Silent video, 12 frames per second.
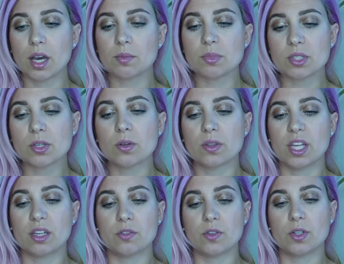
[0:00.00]
I'm so
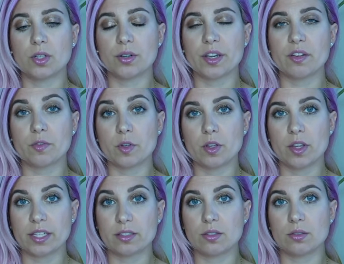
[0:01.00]
thankful and grateful
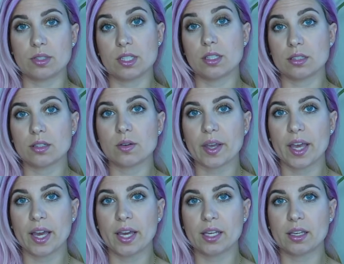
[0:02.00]
that Zeus is
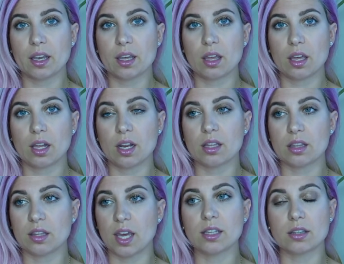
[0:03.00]
okay, and I
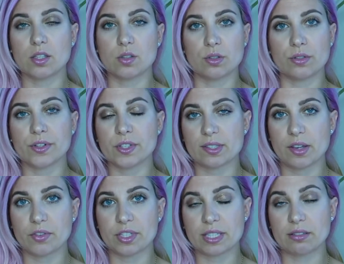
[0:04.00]
thank the universe
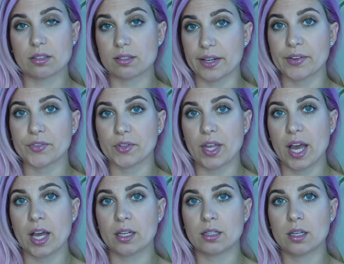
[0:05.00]
every single day for
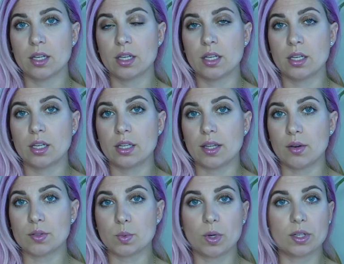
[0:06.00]
that. That
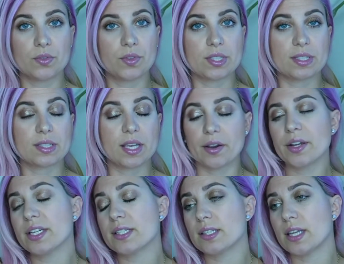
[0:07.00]
was one of the
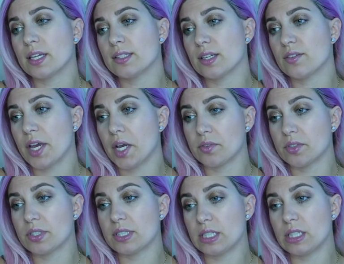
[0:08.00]
scariest things I've
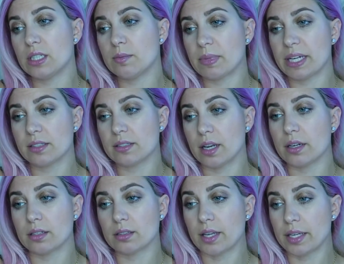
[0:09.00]
ever seen in my
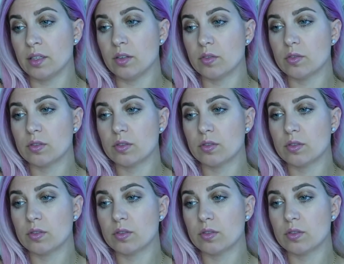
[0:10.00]
entire life.